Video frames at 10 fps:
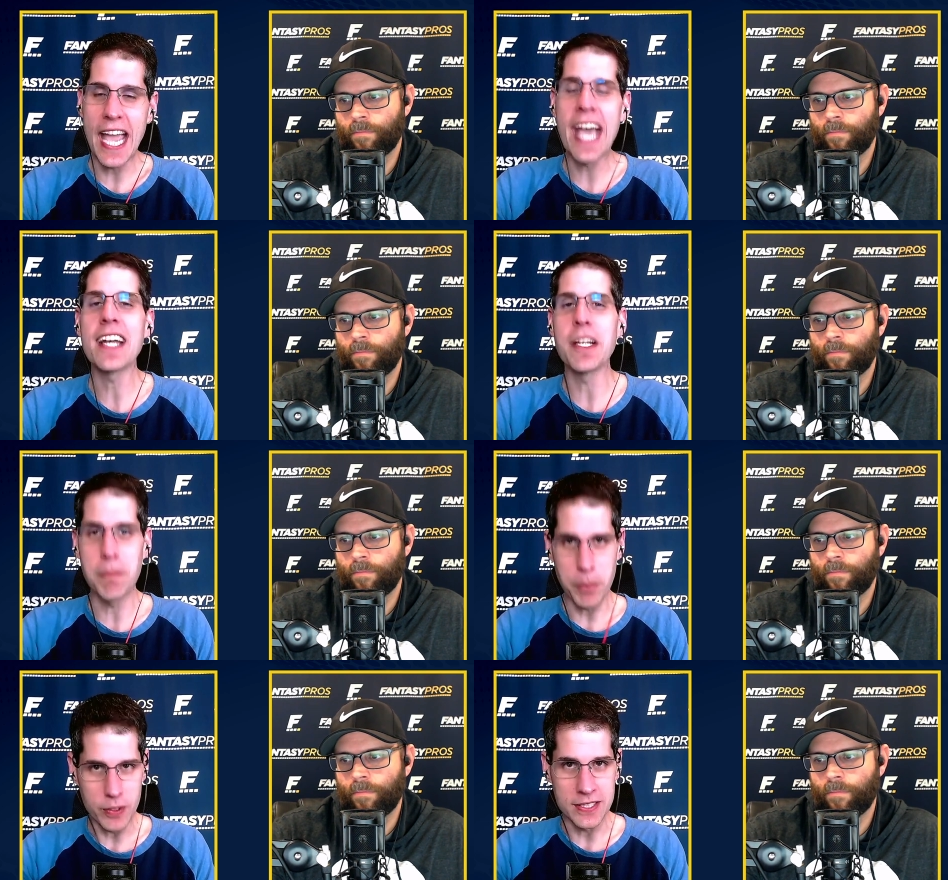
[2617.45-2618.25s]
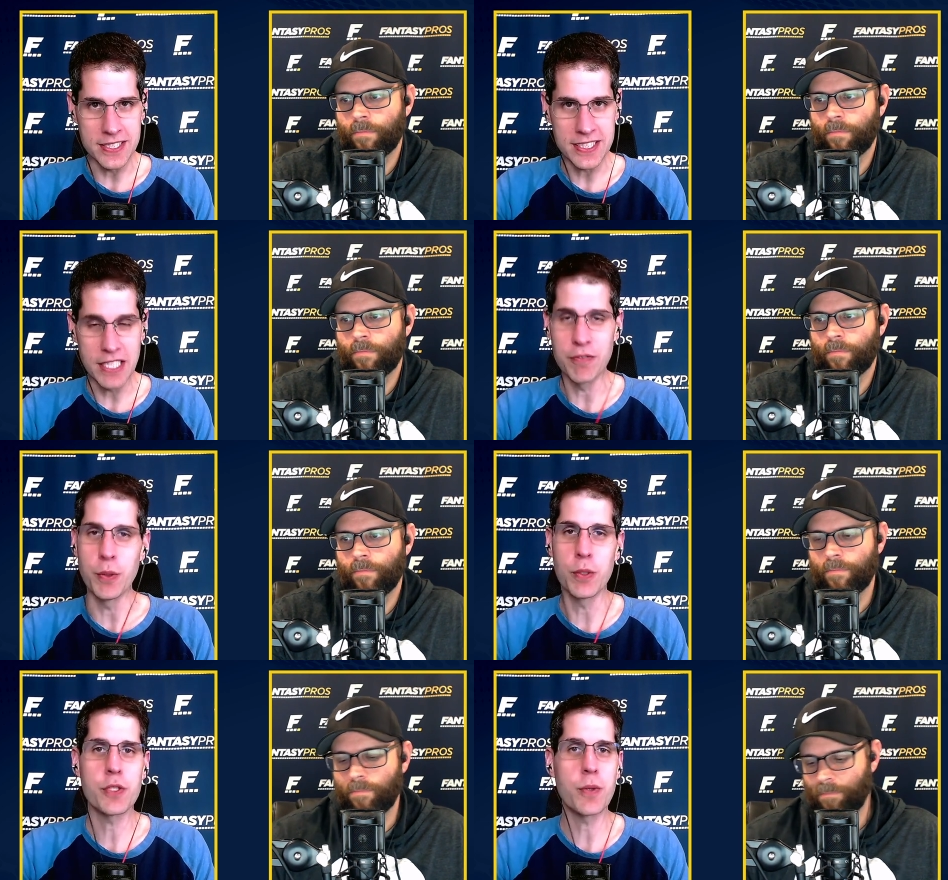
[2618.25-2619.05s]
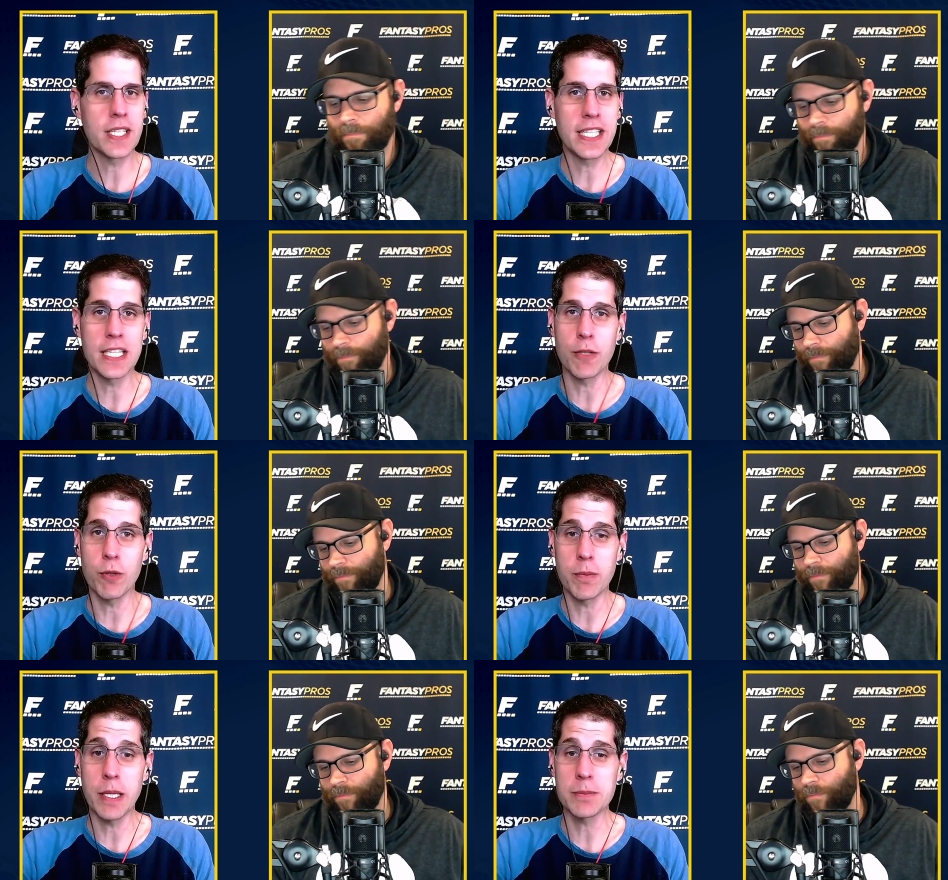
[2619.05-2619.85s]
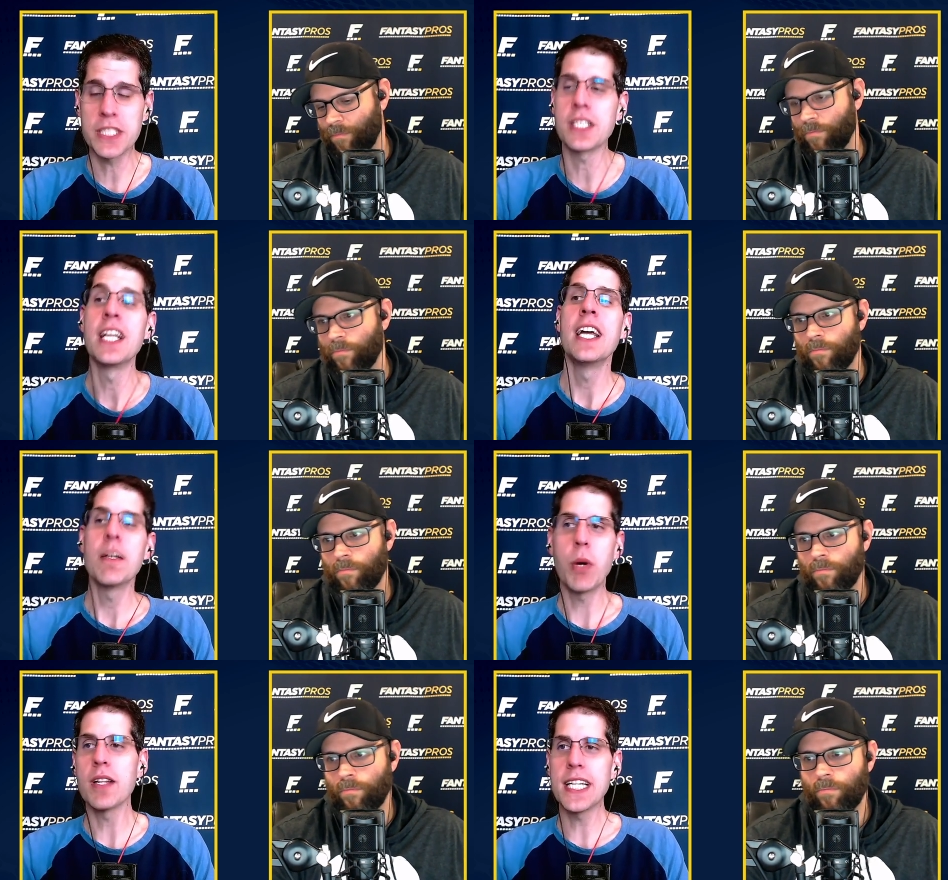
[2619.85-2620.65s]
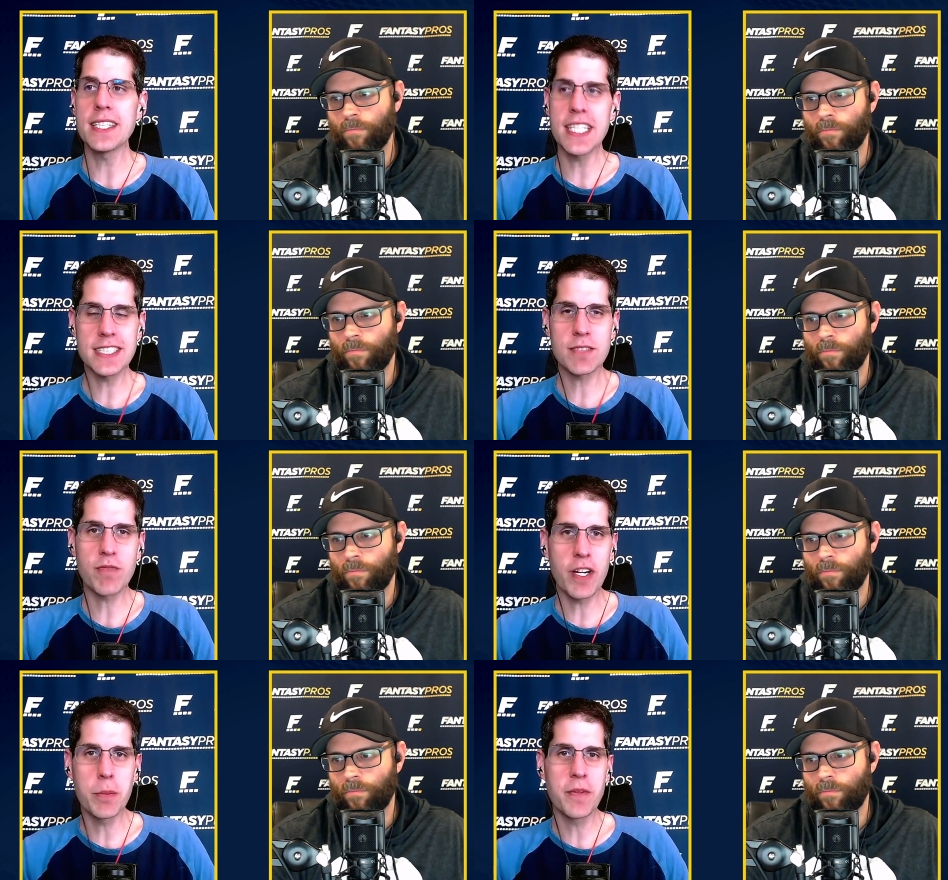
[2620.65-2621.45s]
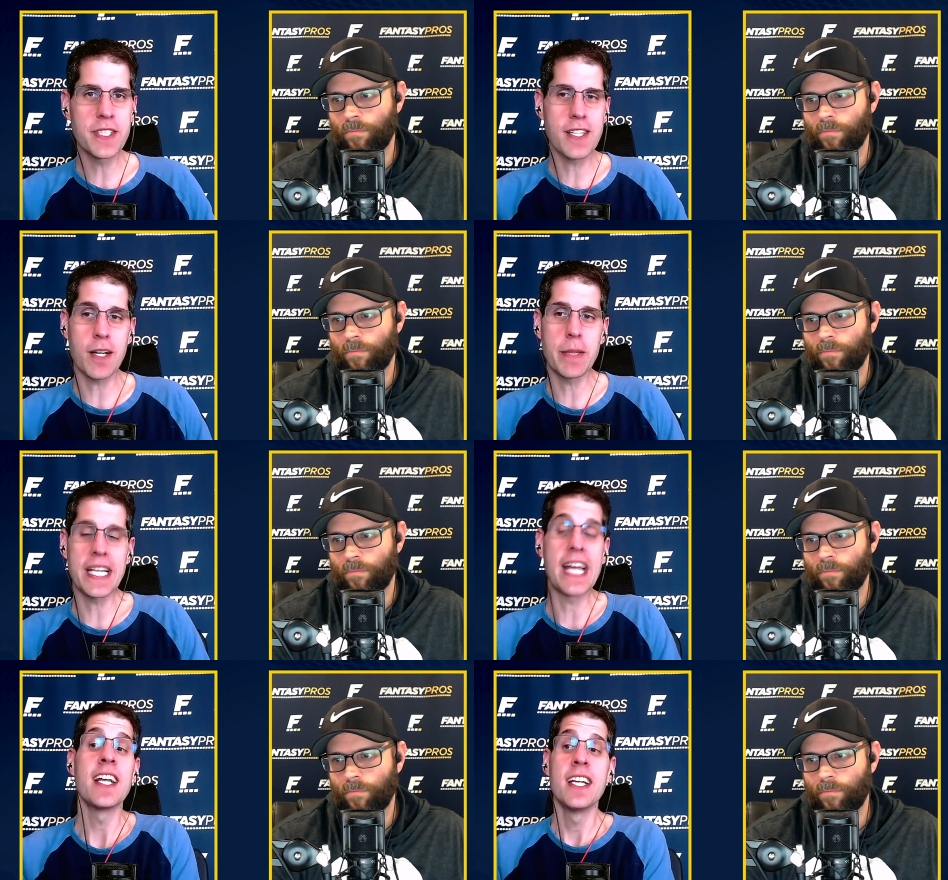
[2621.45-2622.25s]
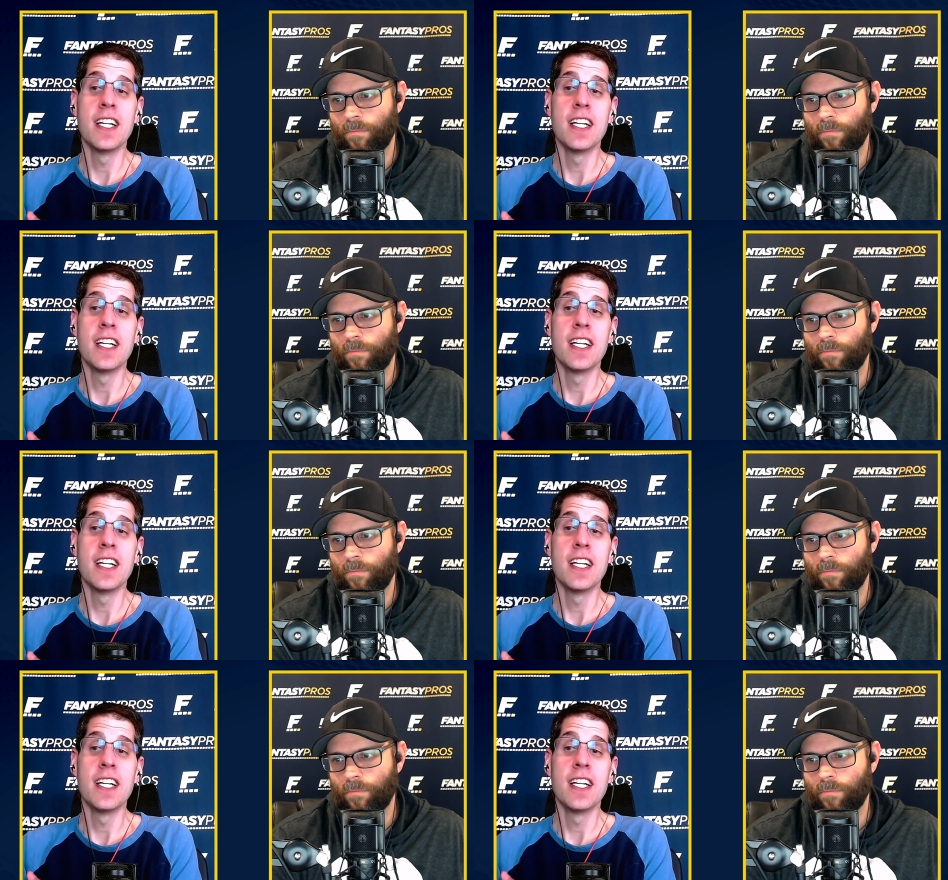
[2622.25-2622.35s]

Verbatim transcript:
Speaker 1: added importance if you are struggling at the quarterback position. Well, let, let's just very briefly talk about that.